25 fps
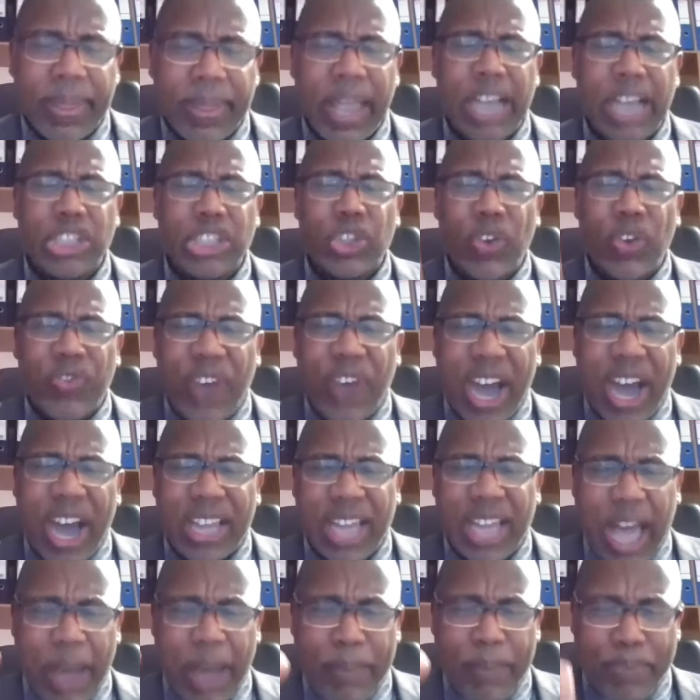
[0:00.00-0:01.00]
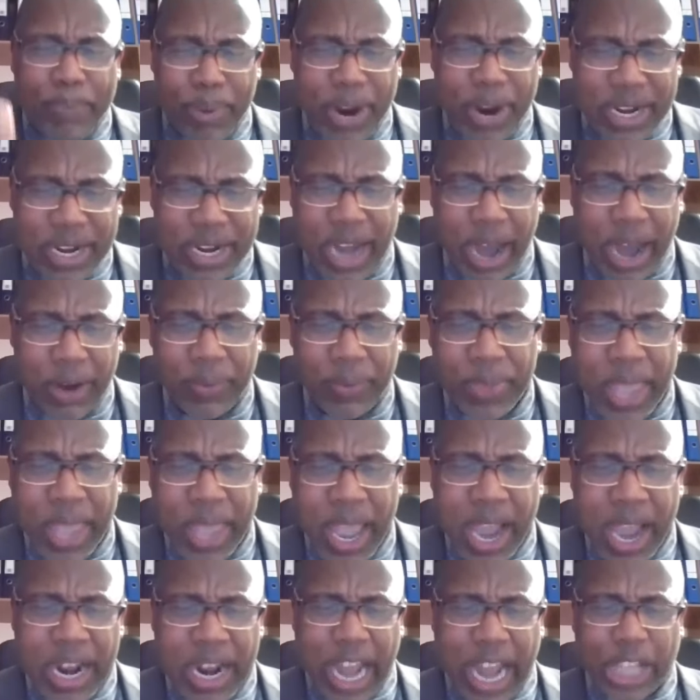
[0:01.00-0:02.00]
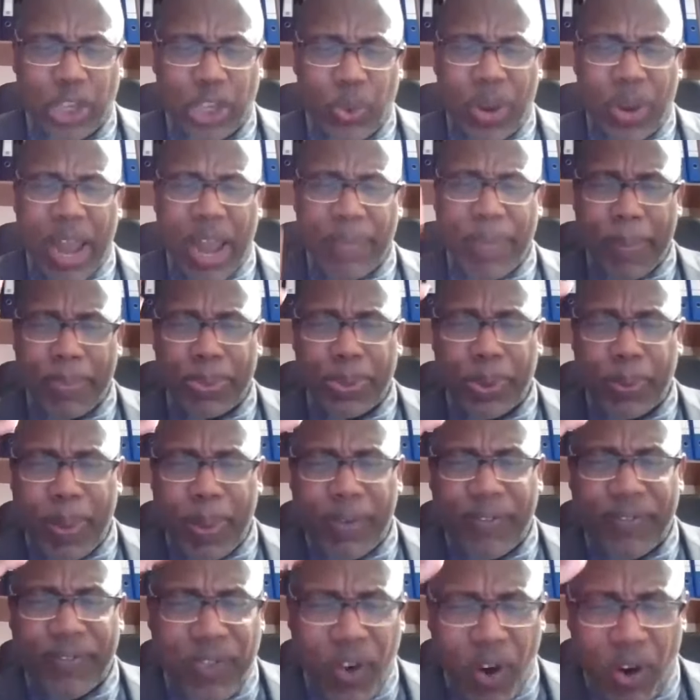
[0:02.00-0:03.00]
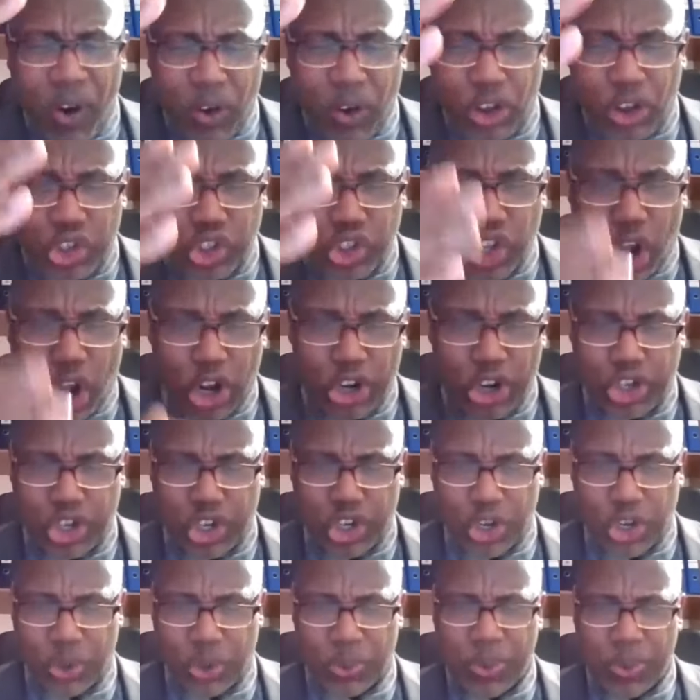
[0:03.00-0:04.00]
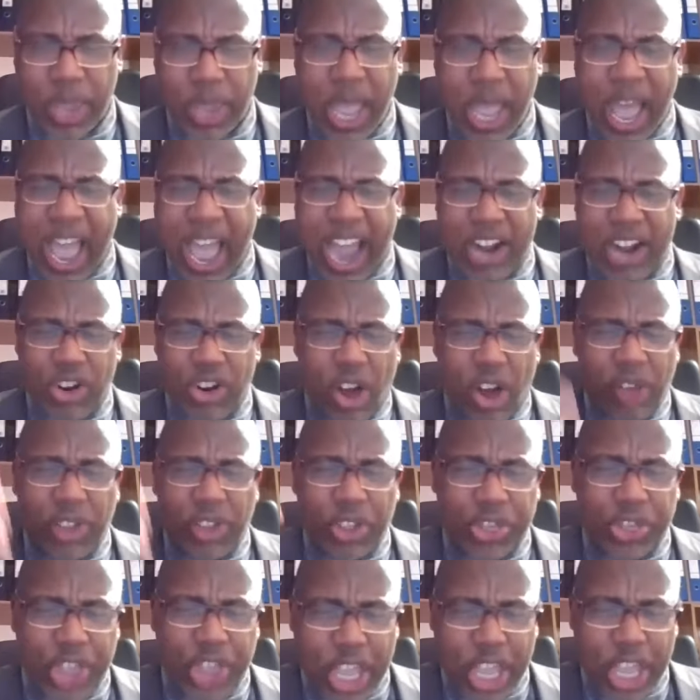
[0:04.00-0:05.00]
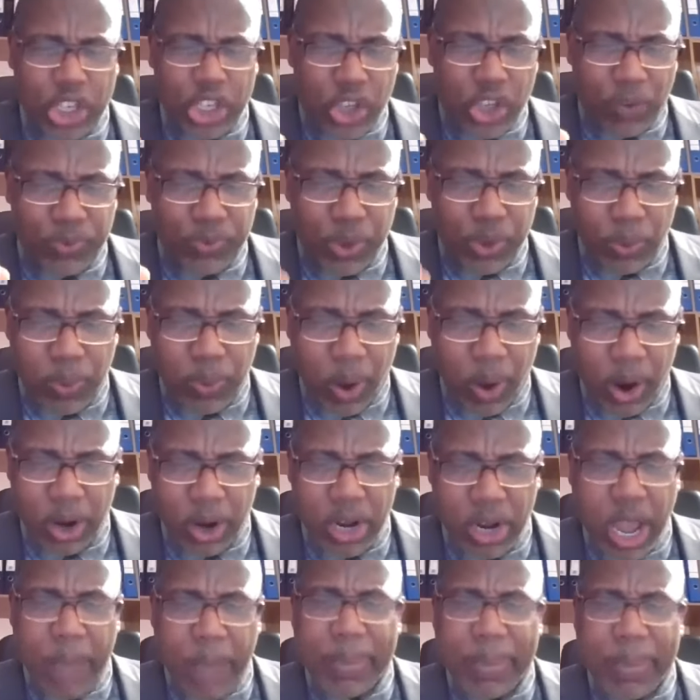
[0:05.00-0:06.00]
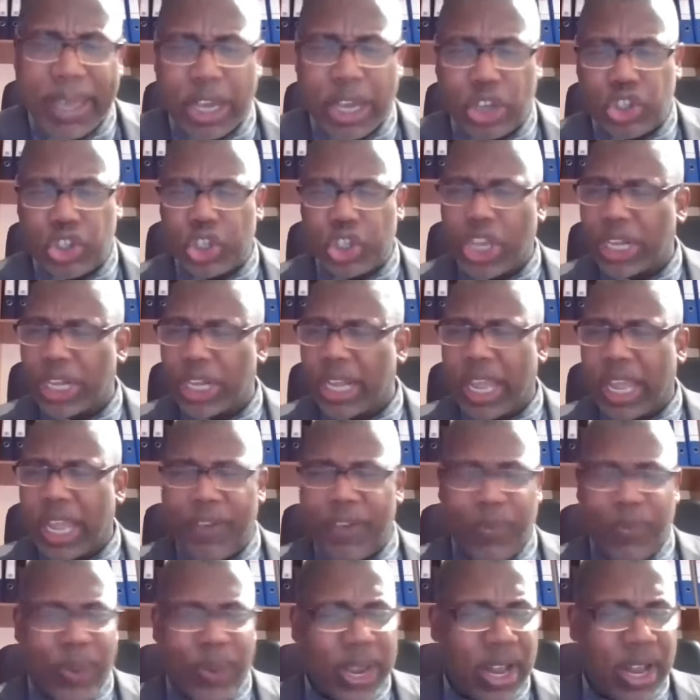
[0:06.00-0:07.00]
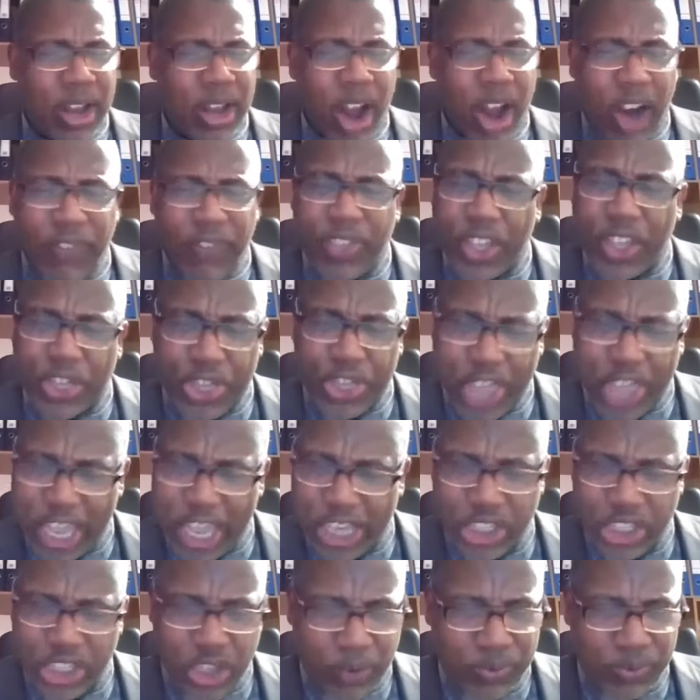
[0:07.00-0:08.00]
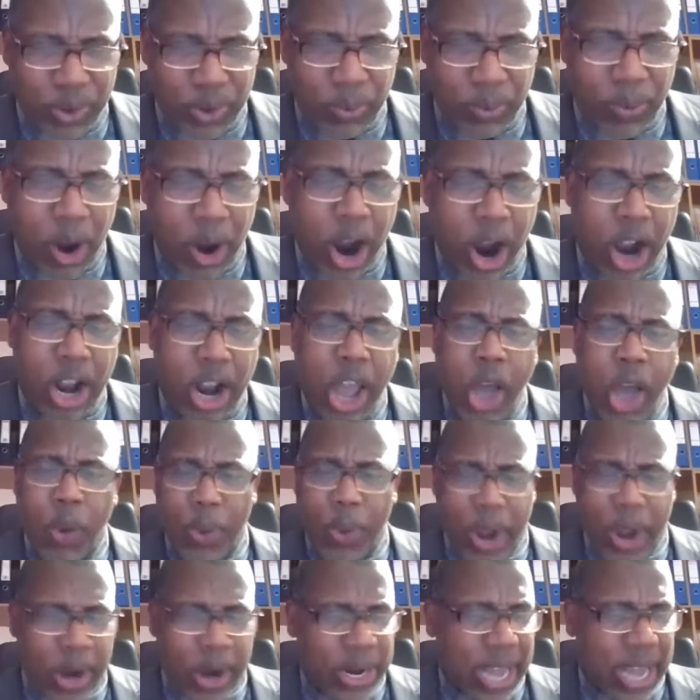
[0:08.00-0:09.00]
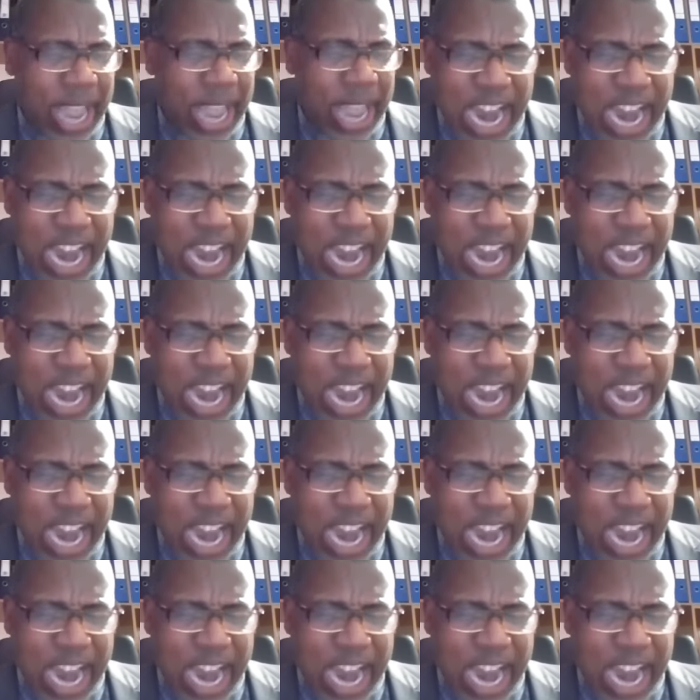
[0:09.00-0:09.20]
And so, Father, I pray now that you will let them be focused on you. And not the things of the world. Because you said that if we love the things of the world, we are an